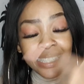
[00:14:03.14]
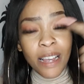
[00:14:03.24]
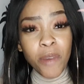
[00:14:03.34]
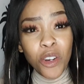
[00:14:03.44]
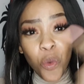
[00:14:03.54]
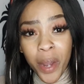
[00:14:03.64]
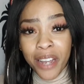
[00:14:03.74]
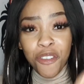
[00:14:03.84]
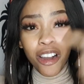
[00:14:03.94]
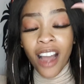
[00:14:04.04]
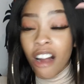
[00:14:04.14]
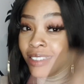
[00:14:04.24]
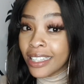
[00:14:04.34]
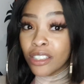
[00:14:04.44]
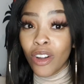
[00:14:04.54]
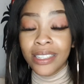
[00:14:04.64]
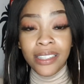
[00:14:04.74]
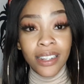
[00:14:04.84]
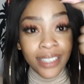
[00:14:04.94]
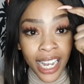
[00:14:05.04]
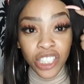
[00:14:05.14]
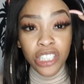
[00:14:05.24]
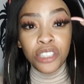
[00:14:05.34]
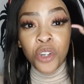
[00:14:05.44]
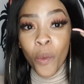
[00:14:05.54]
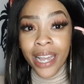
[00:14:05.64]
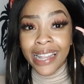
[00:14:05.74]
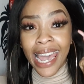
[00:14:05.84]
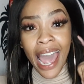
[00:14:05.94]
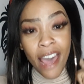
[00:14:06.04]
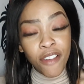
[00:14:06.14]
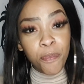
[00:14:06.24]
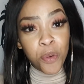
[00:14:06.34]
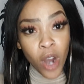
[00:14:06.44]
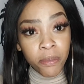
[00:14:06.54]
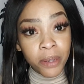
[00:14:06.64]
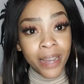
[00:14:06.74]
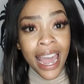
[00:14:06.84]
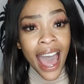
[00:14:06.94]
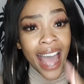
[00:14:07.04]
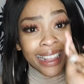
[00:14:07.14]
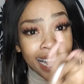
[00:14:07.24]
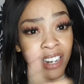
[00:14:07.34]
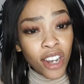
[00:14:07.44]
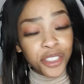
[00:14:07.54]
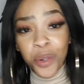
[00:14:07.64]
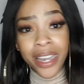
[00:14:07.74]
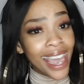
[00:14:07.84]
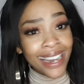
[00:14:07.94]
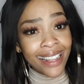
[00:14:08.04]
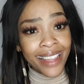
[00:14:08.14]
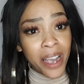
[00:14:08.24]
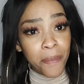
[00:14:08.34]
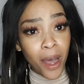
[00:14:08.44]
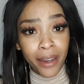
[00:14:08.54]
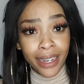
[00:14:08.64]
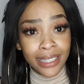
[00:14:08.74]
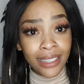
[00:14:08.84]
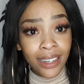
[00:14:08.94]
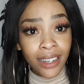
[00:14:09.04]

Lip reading: someone going for countless consultations knowing they have a problem and they're not doing anything about it.